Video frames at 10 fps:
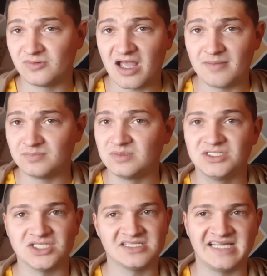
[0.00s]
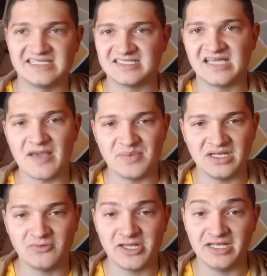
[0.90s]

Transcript: Ramm just gets a gap anyway.